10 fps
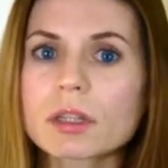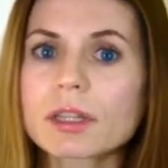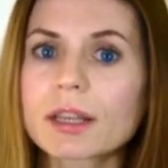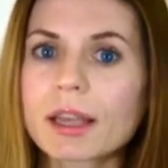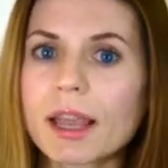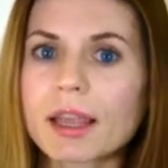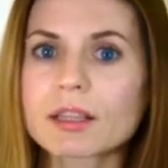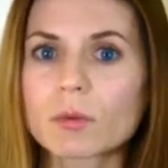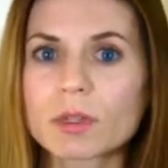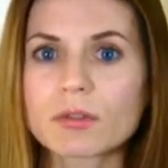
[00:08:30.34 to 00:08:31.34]
in
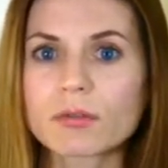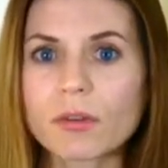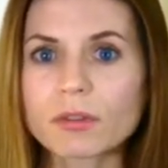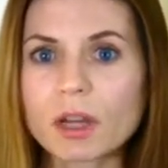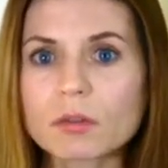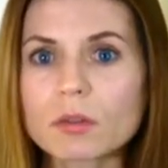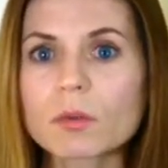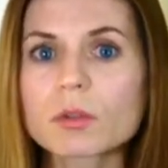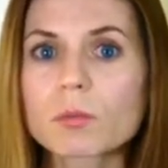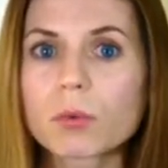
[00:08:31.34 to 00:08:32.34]
case 25,000
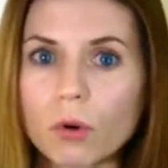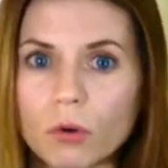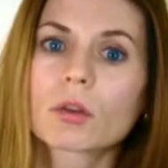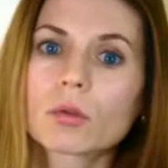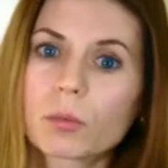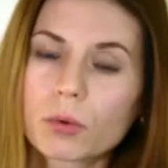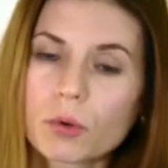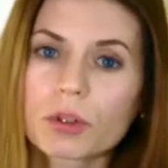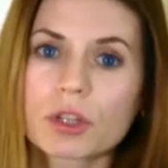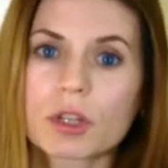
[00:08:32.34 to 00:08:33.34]
was borrowed to
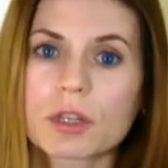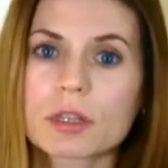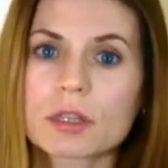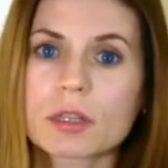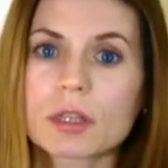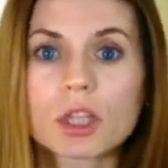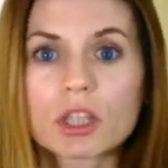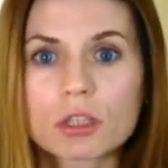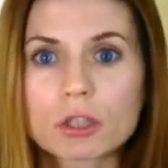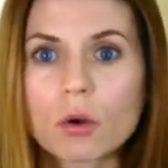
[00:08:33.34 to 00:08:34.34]
purchase the
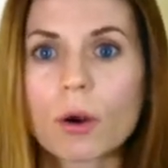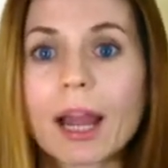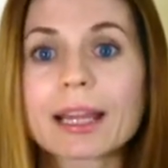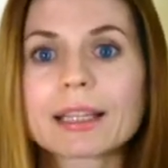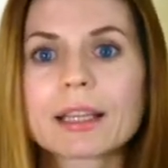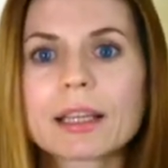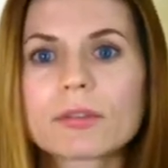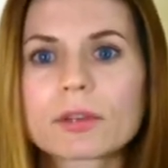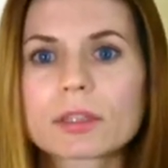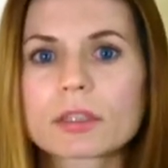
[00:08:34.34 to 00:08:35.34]
stock, and if it